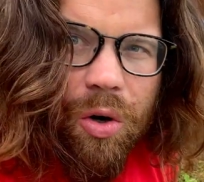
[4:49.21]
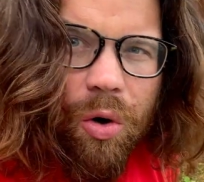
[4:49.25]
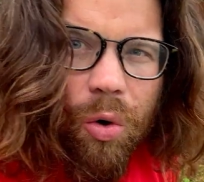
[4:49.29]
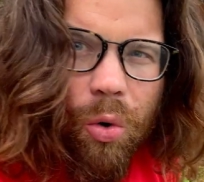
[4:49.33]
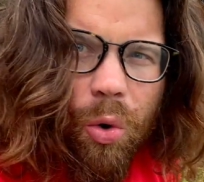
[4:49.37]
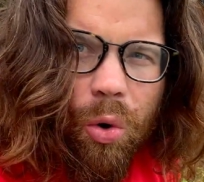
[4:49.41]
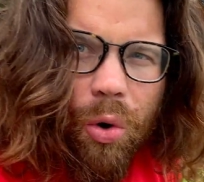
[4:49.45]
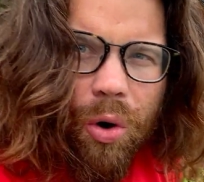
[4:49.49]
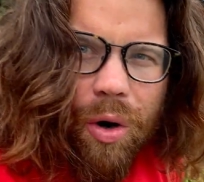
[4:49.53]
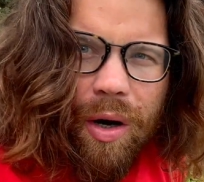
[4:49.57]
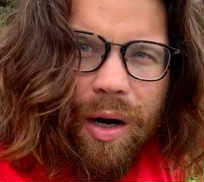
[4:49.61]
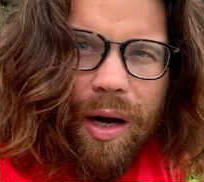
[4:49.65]

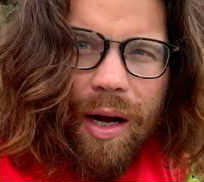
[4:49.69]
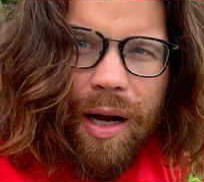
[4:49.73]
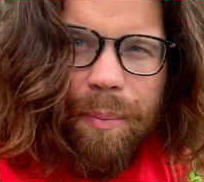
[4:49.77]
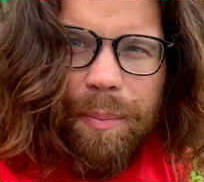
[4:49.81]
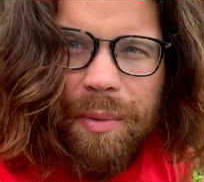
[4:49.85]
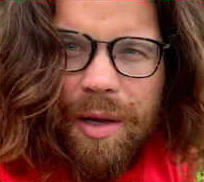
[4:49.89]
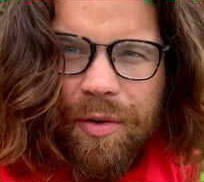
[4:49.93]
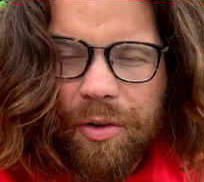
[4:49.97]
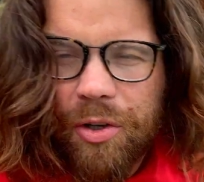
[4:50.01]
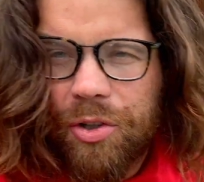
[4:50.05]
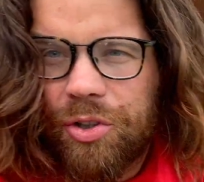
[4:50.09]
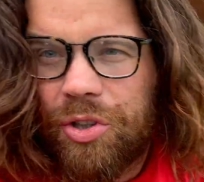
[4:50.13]
or
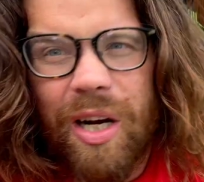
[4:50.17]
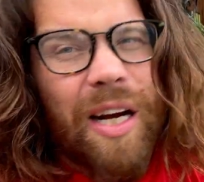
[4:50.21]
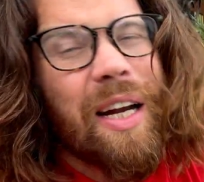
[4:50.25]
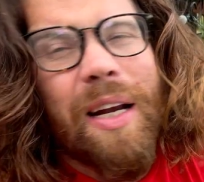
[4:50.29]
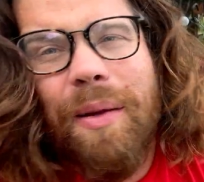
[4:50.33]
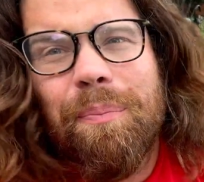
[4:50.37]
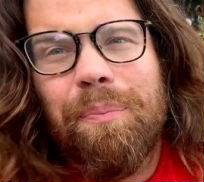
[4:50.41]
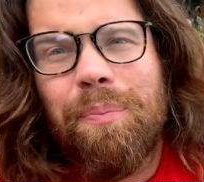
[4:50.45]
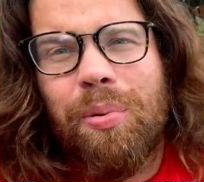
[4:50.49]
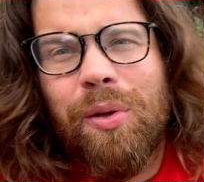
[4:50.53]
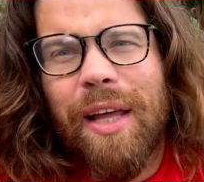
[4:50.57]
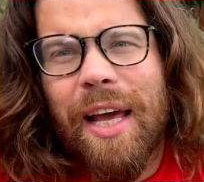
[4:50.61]
if you're trying
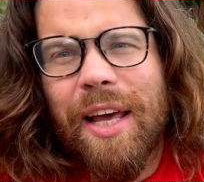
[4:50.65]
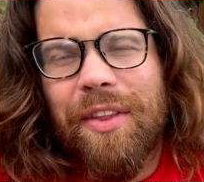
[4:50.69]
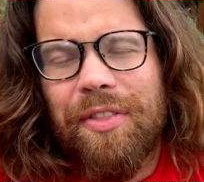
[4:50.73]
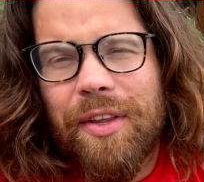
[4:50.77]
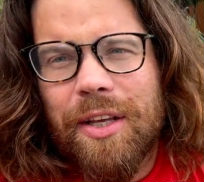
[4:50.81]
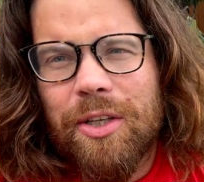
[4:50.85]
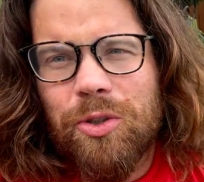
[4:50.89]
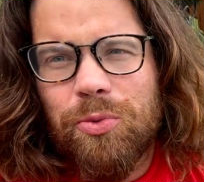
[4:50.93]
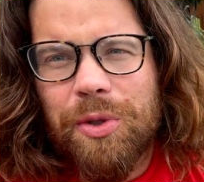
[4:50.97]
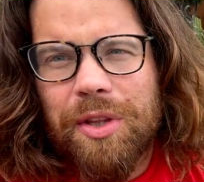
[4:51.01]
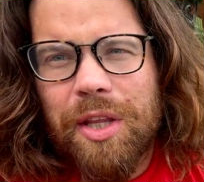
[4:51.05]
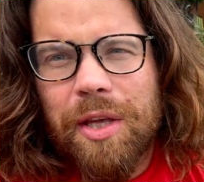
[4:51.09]
to plant
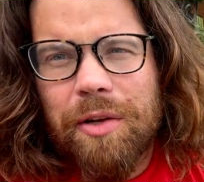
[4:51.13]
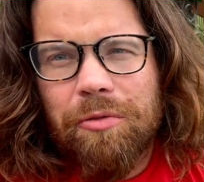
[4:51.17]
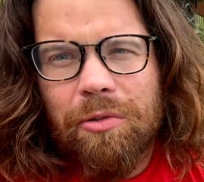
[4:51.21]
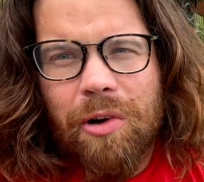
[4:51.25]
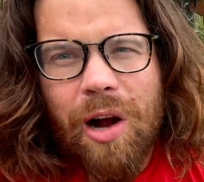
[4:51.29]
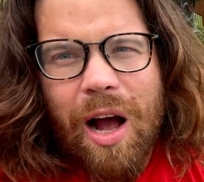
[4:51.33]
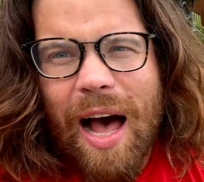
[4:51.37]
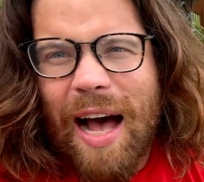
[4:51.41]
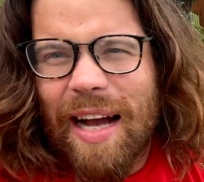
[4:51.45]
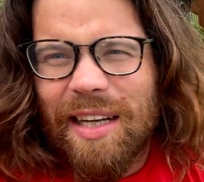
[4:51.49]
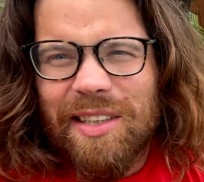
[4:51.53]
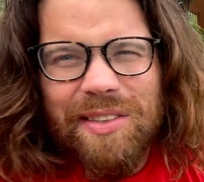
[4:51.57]
things within
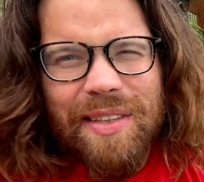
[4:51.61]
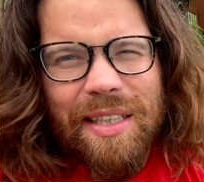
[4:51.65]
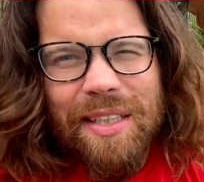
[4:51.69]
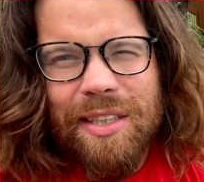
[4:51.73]
rocks.